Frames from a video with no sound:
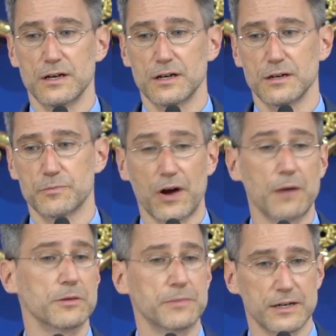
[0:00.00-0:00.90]

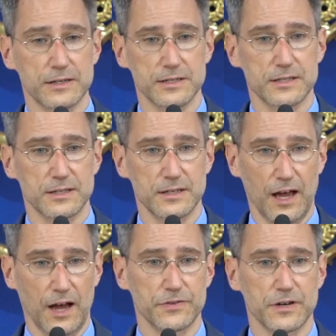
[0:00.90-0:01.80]
problem areas in
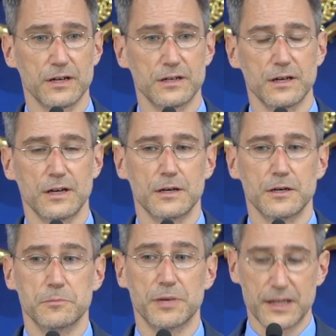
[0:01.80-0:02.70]
Africa,
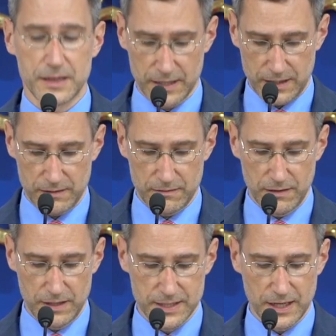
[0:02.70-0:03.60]
but I think,
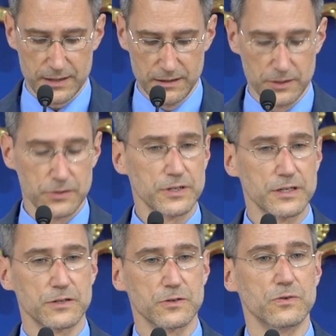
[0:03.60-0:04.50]
as I alluded
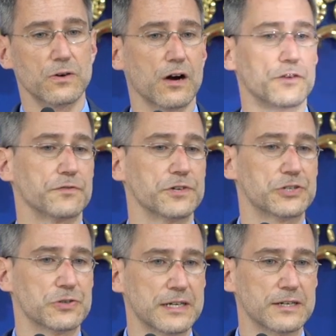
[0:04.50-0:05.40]
to, our free
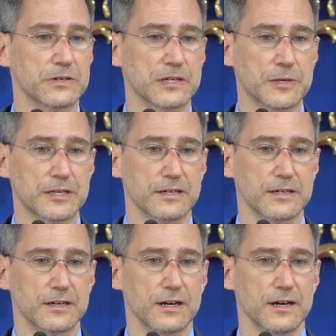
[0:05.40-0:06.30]
trade agreement
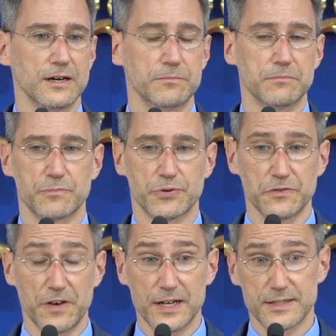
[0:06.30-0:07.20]

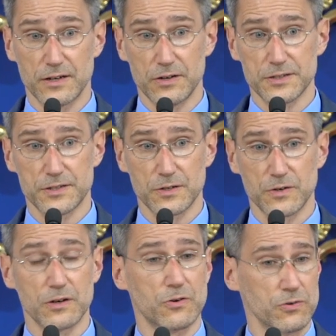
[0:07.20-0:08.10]
provides also a
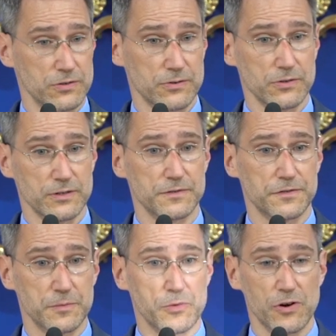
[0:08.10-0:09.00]
corridor from
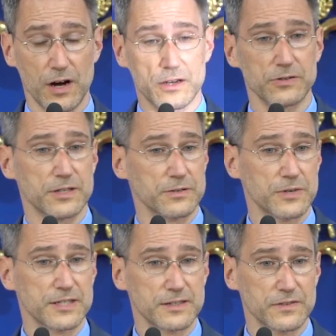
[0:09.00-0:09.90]
Morocco to the
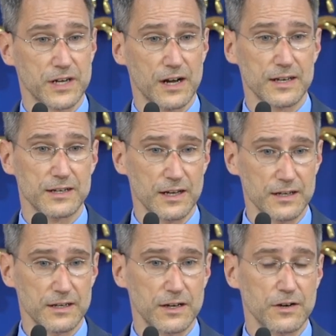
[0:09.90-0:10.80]
rest of the continent
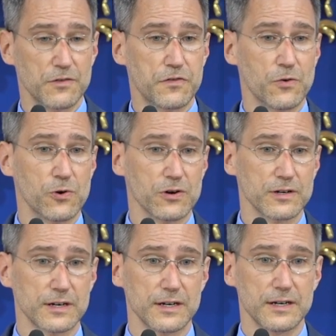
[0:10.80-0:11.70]
for
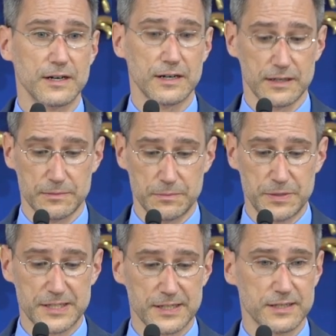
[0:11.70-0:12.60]

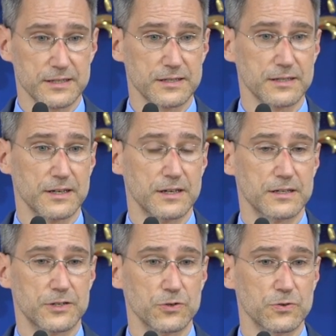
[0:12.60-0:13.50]
businesses
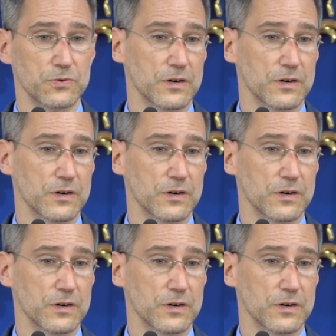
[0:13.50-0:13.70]
to